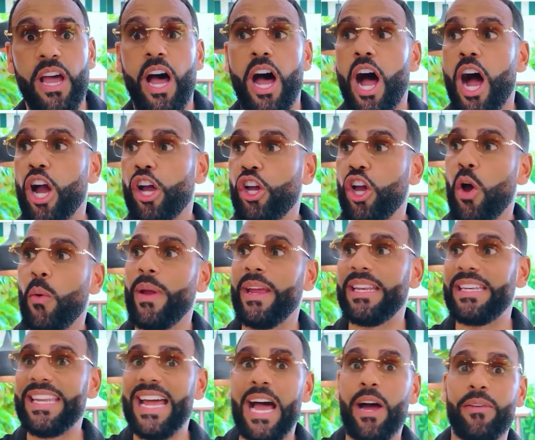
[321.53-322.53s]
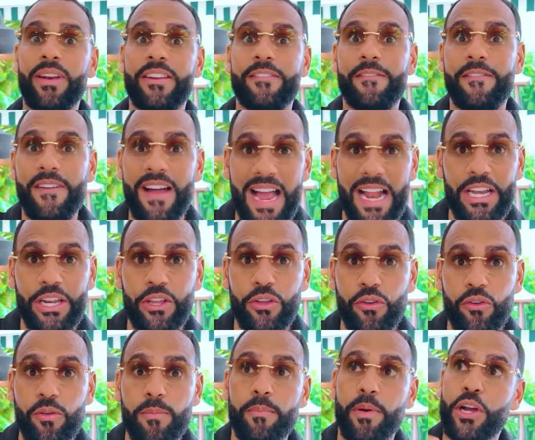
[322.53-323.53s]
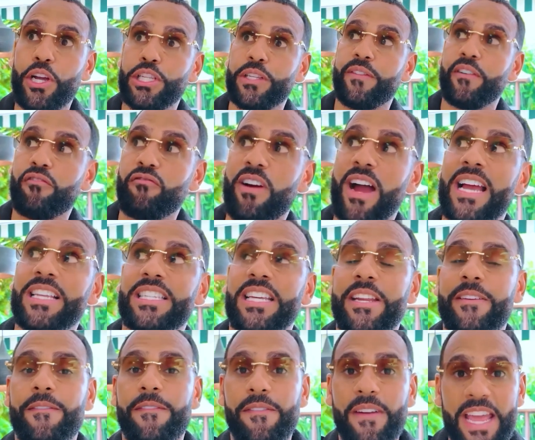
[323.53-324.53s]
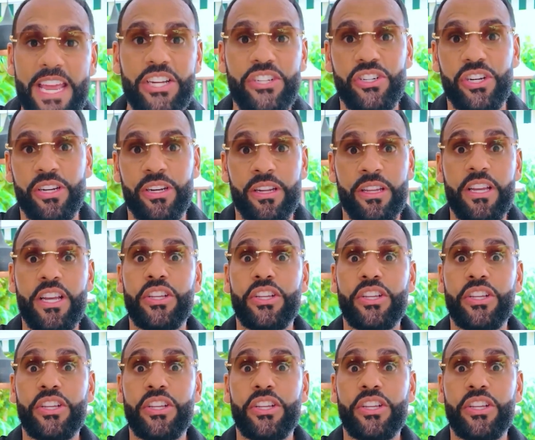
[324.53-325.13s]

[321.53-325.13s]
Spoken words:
are going down in value because of a rise in inflation.